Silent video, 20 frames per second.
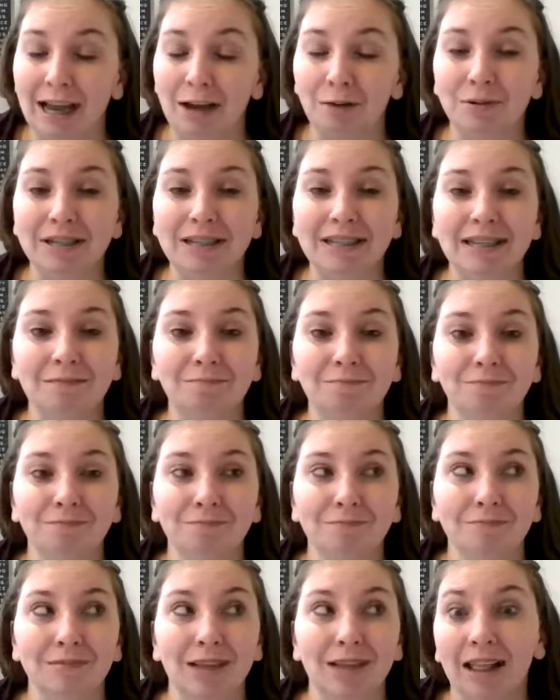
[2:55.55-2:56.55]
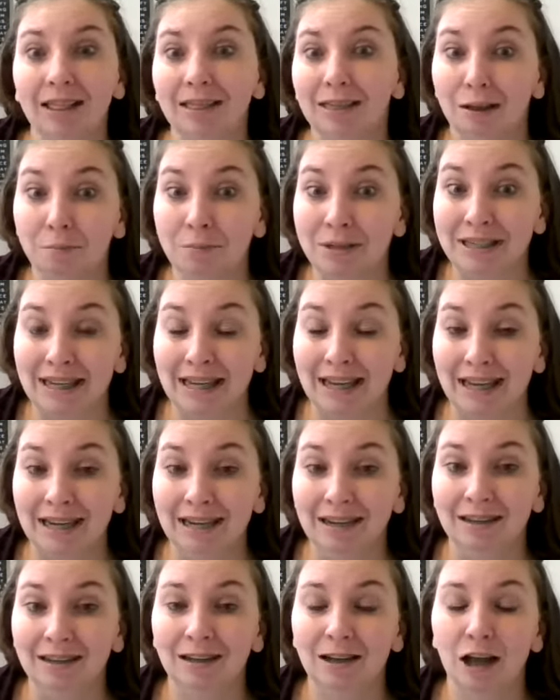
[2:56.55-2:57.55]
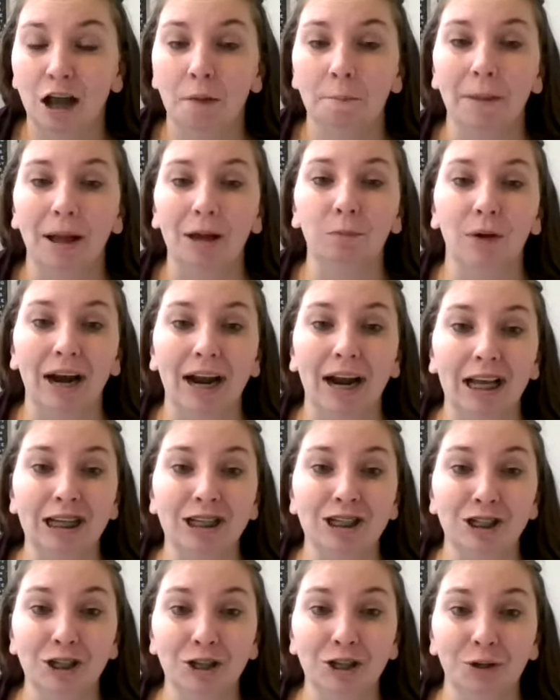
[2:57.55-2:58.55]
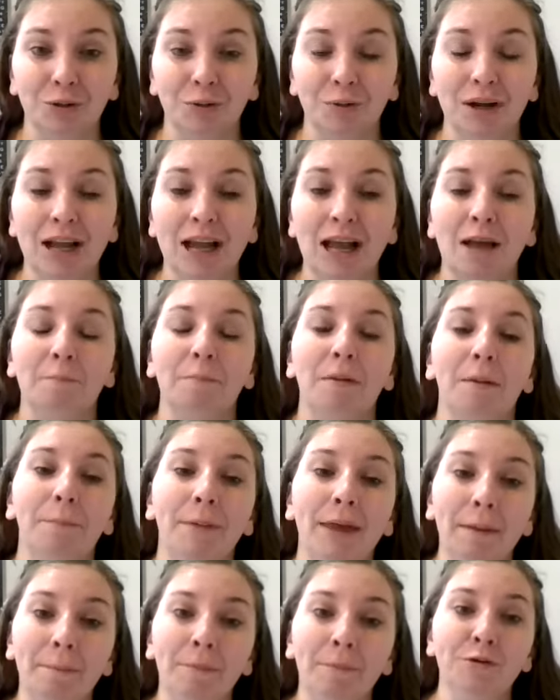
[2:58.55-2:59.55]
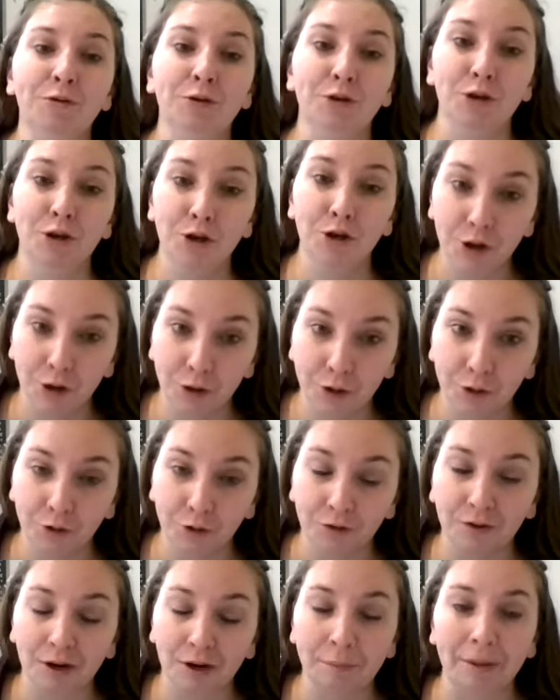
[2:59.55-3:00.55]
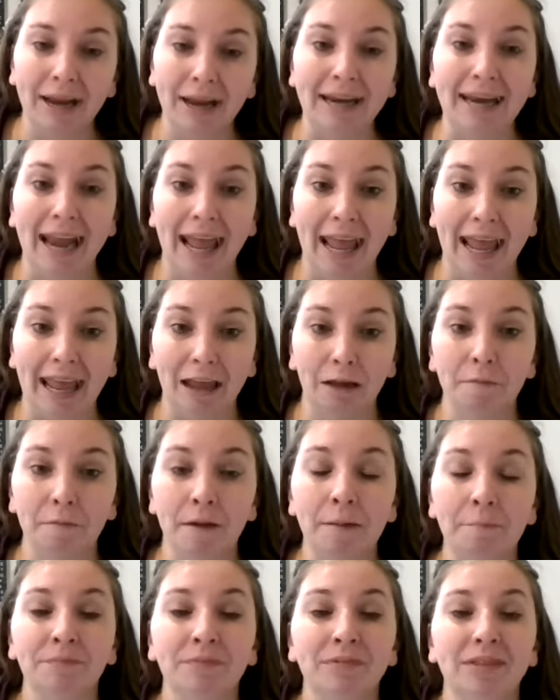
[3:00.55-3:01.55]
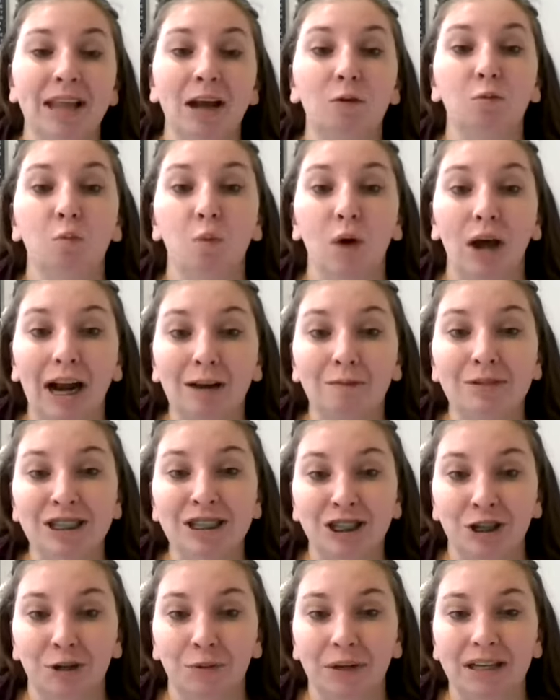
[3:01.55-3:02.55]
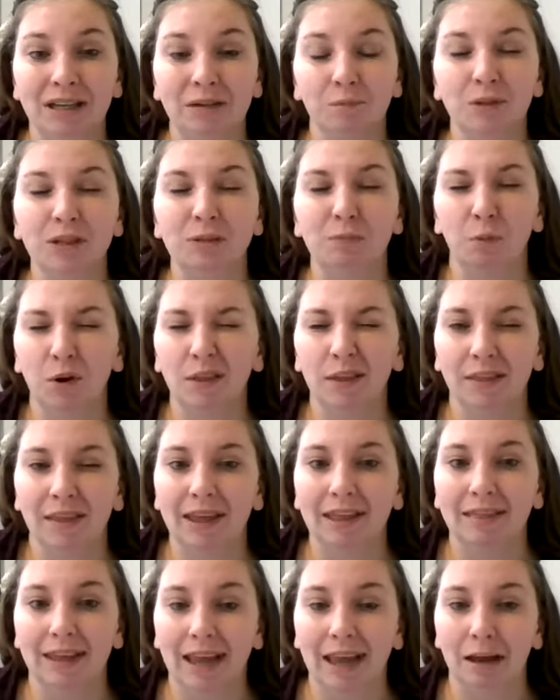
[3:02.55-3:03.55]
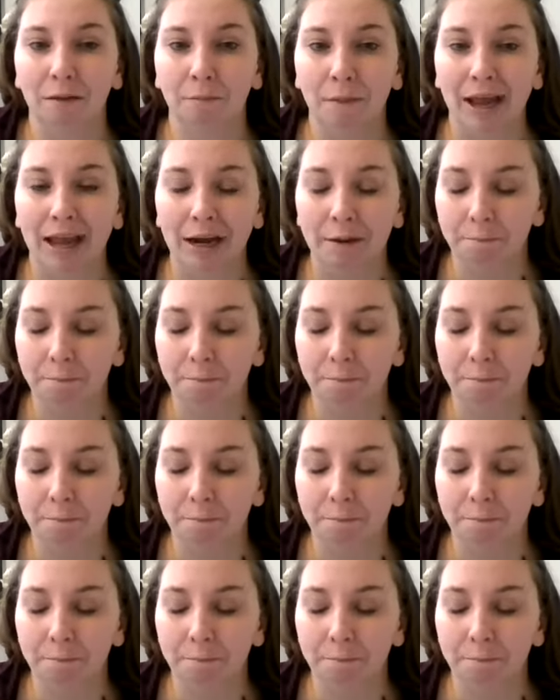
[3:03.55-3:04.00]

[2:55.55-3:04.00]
I was not limited by what I could do, but people knew from my name that what I was doing was more than likely handmade.